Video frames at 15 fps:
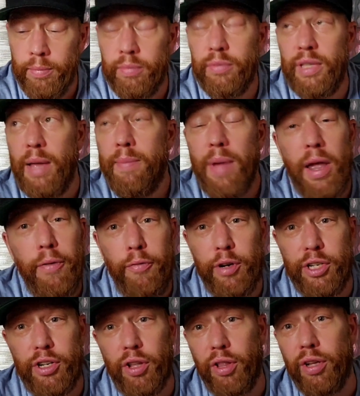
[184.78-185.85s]
They're made for
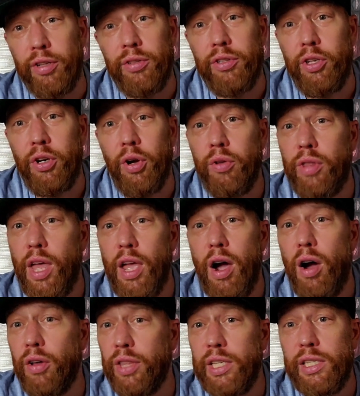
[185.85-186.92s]
each other, you know, they
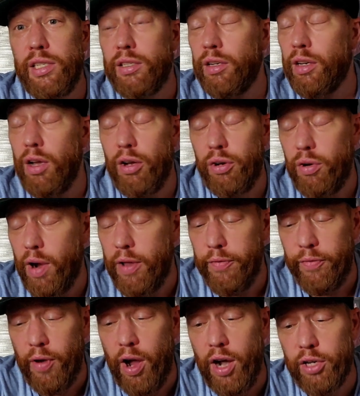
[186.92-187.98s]
are. This is a great
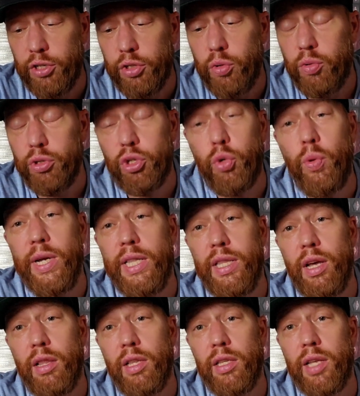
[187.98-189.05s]
fight. I saw a tweet the
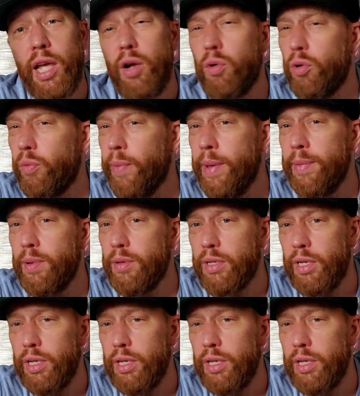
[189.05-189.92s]
other day, or maybe it was an